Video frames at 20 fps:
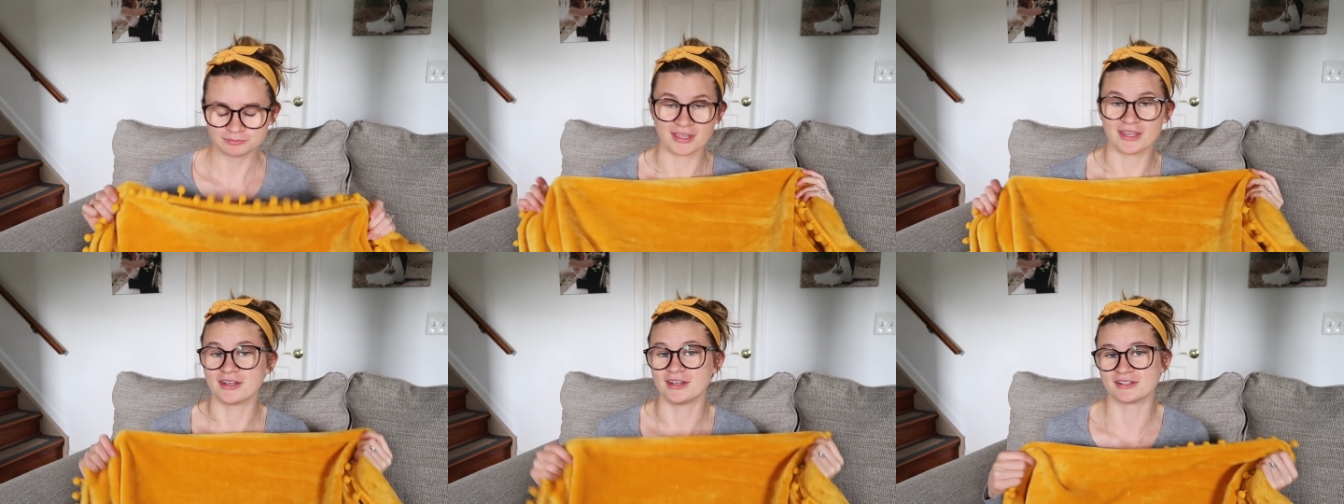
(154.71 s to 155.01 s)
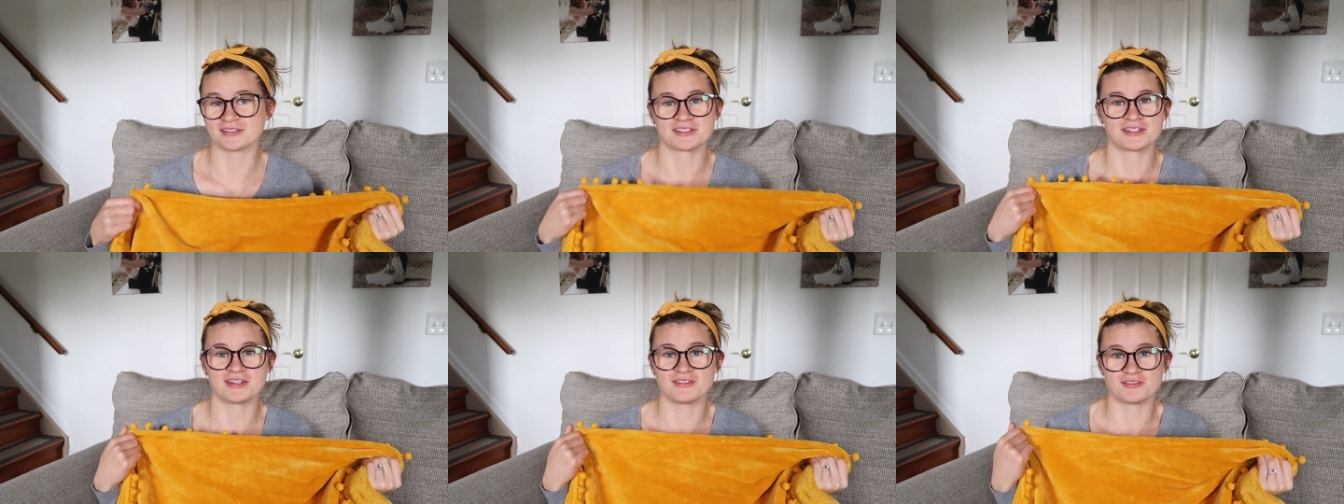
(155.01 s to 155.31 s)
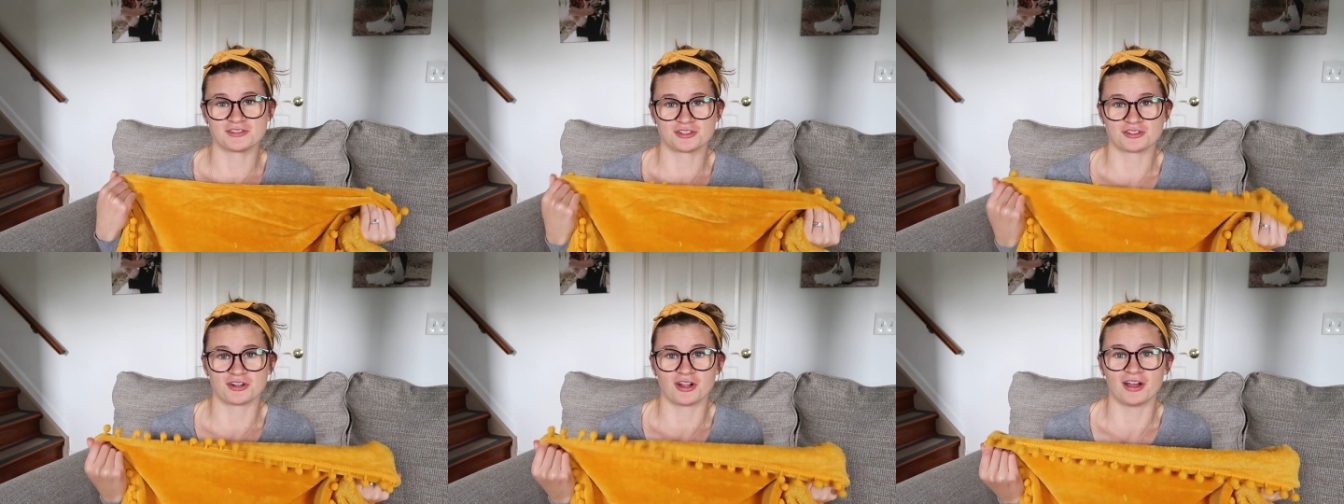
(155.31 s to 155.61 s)
He doesn't
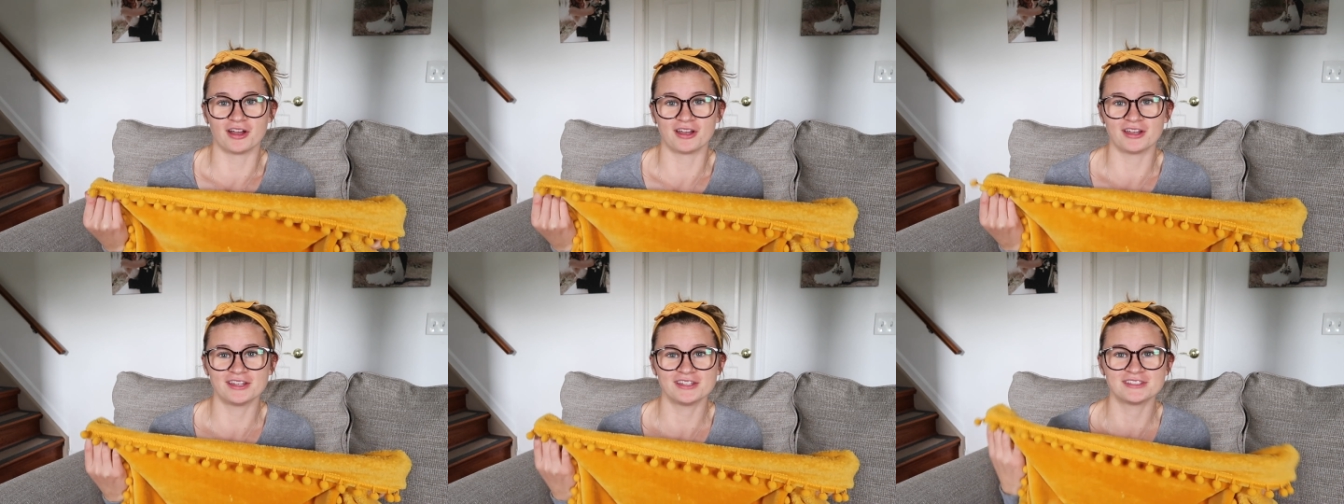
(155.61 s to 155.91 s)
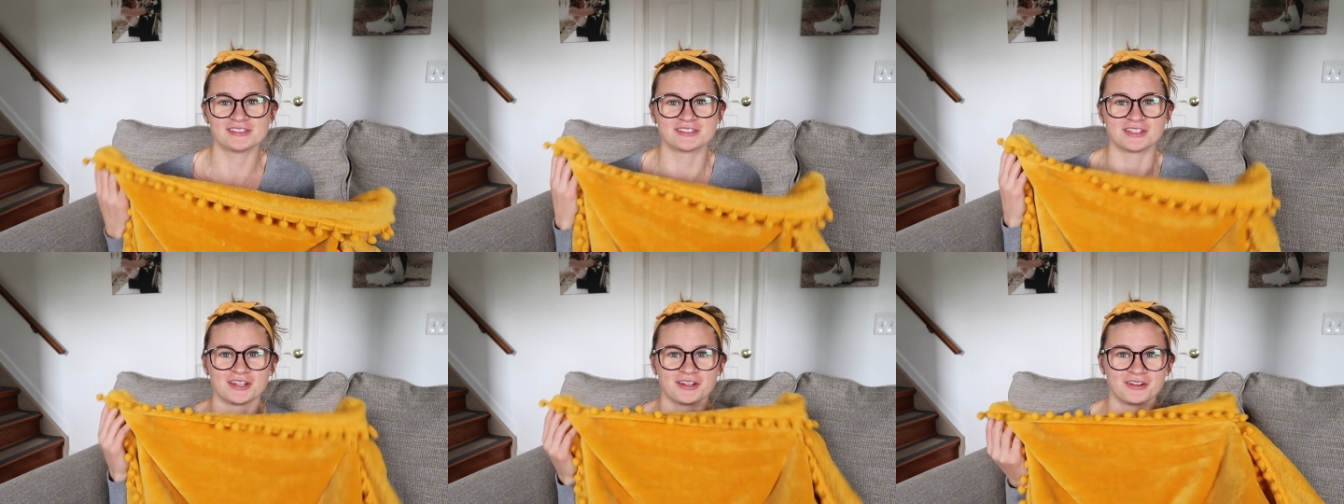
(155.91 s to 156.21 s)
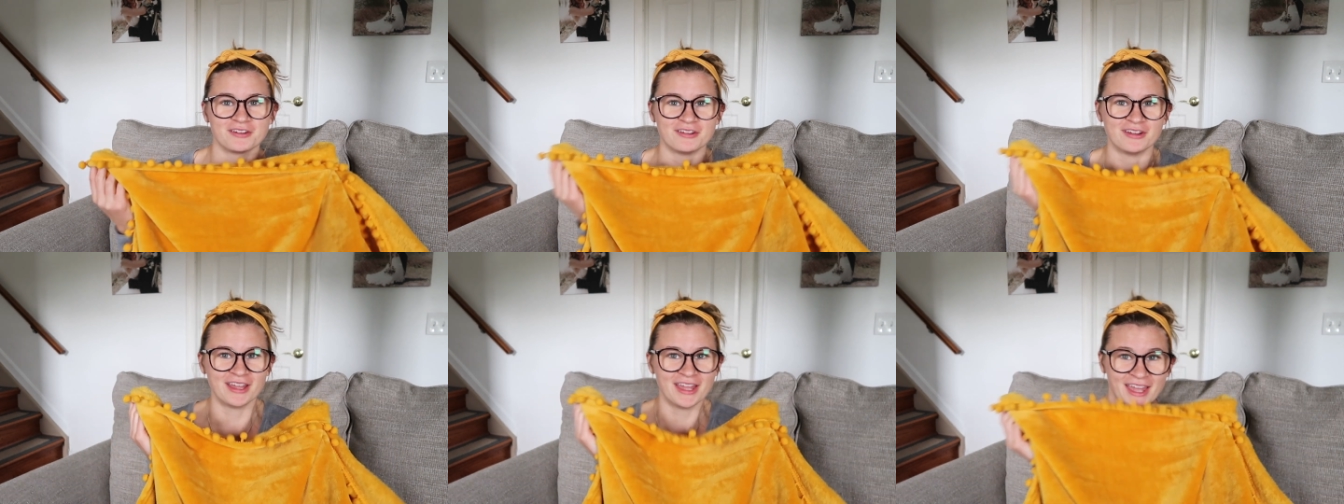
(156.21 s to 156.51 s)
even try,
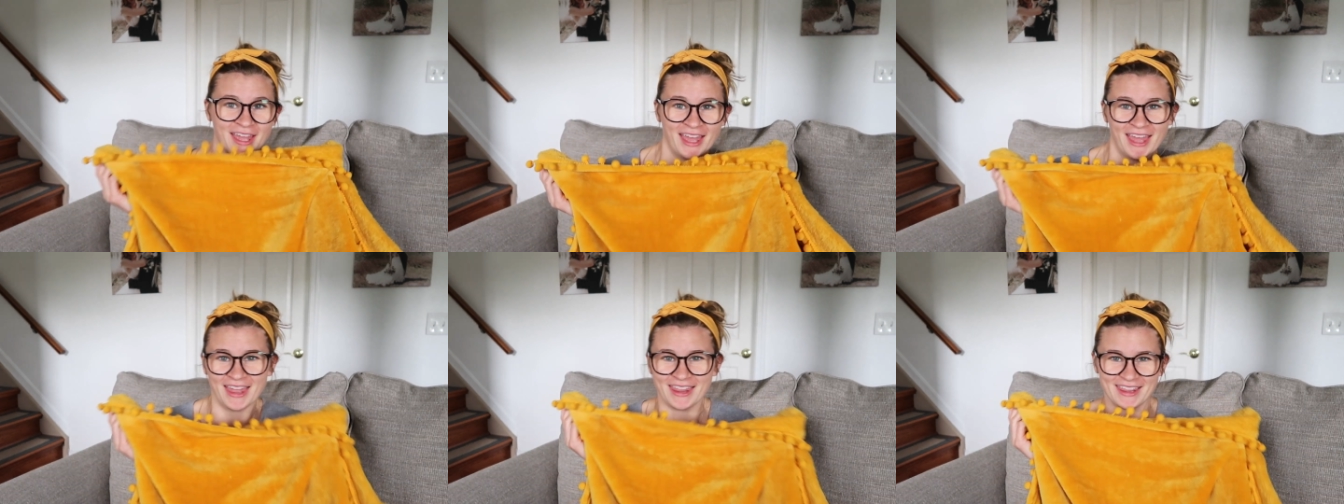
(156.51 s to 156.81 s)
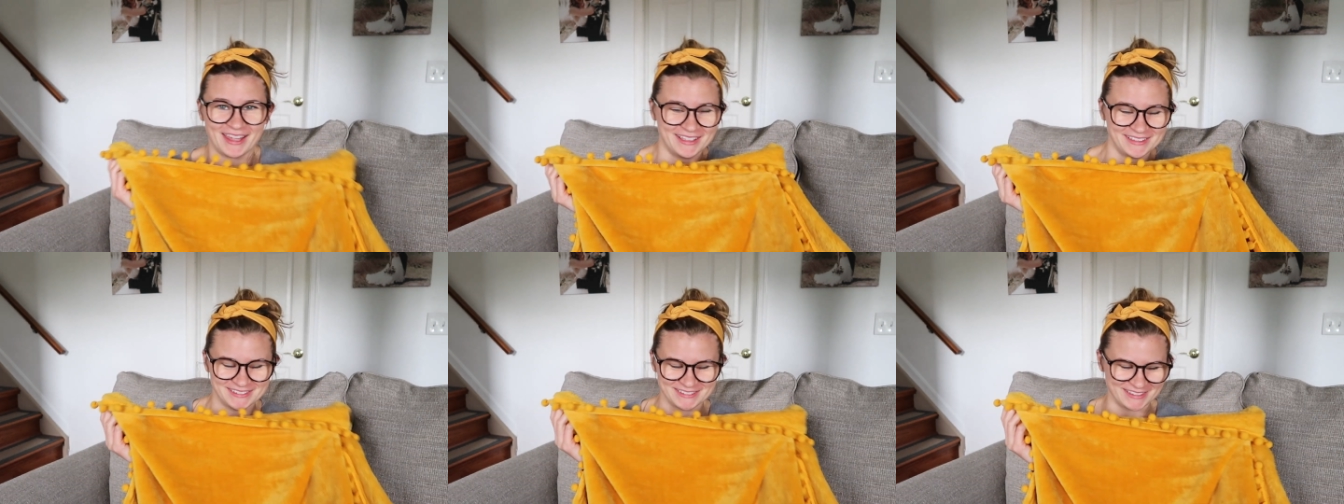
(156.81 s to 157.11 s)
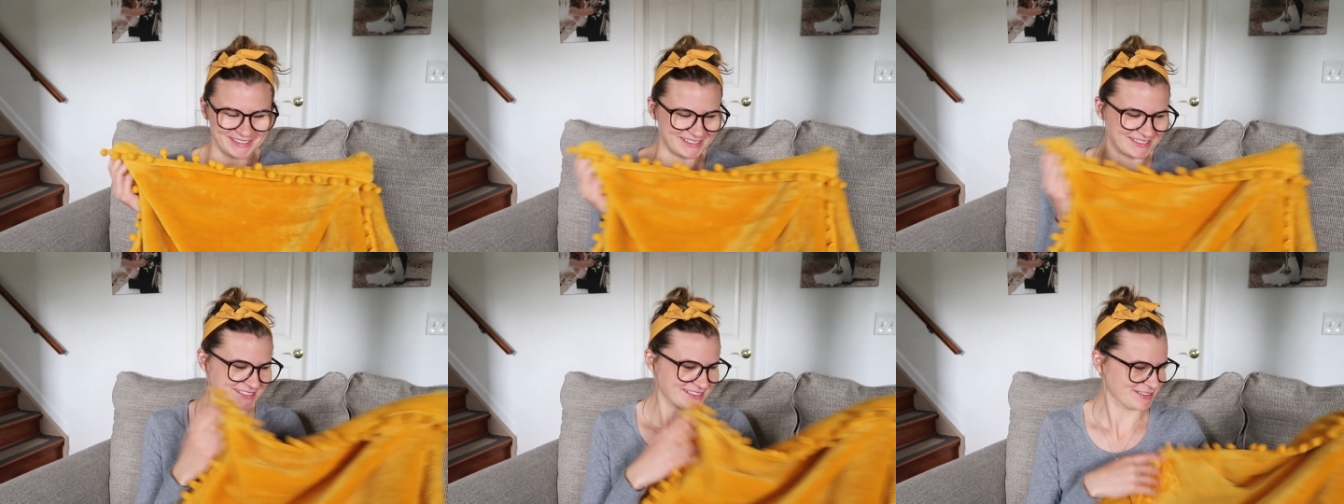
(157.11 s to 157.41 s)
so that's
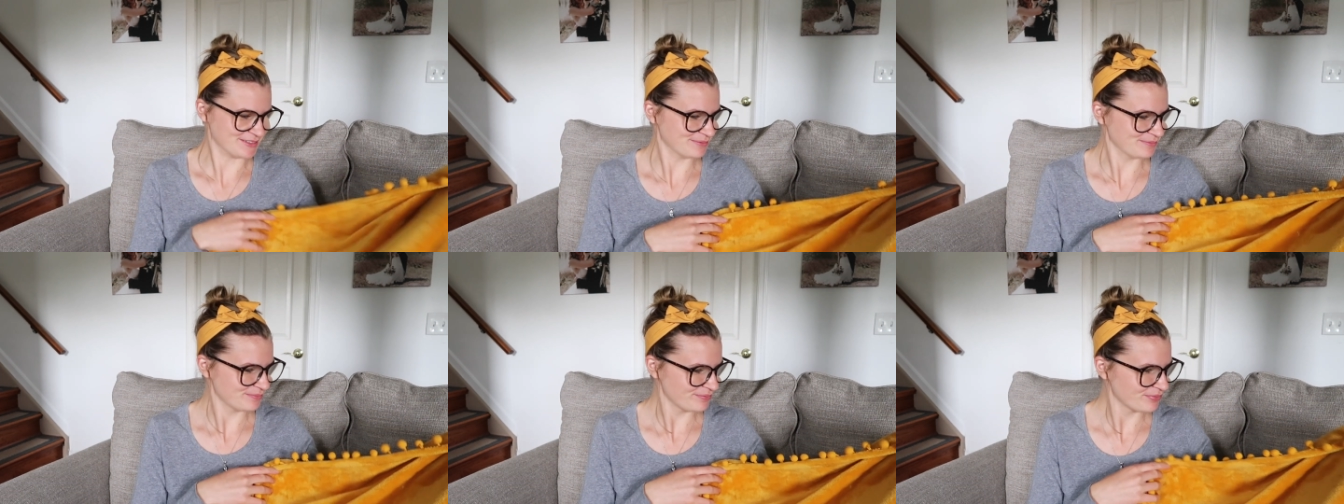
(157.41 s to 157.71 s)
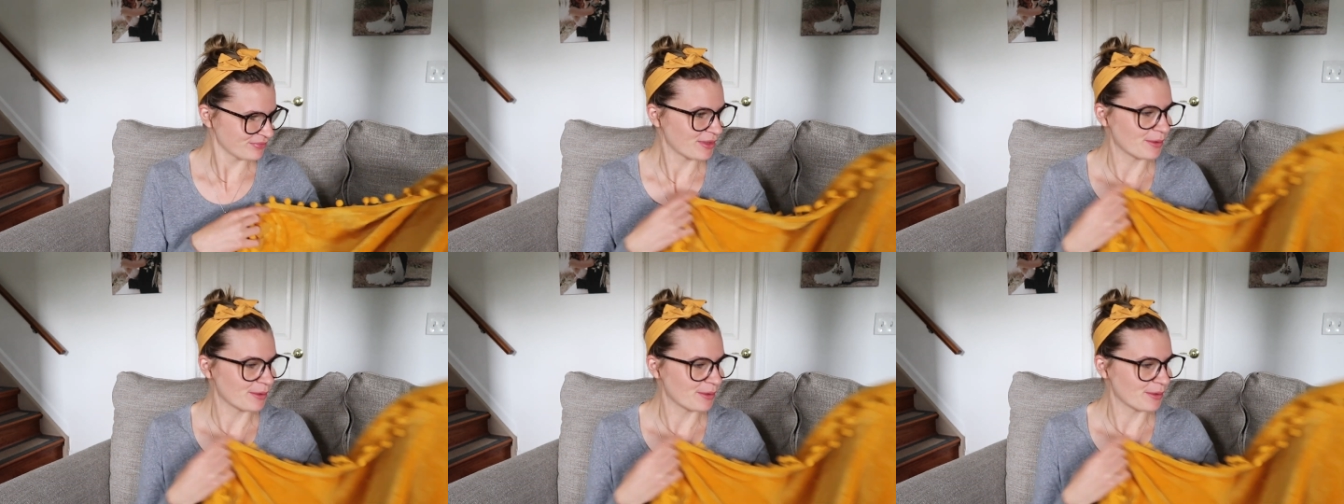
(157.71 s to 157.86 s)
awesome.